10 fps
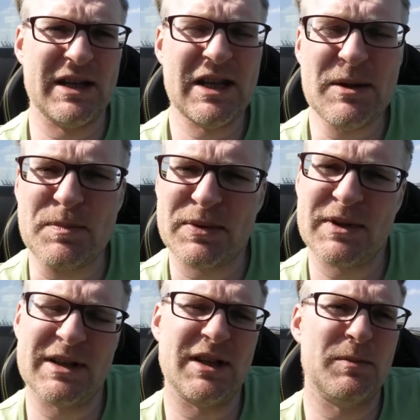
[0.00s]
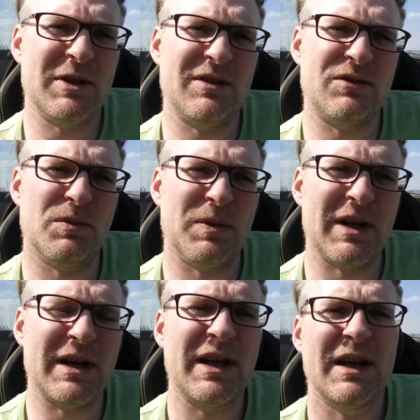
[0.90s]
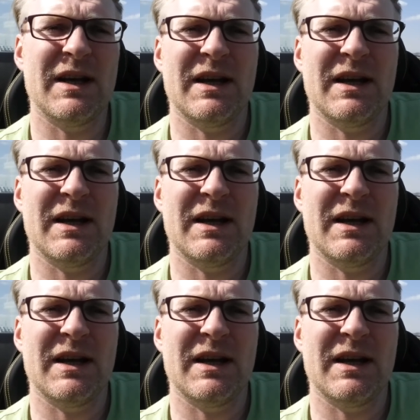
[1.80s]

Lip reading: keep that limited supply,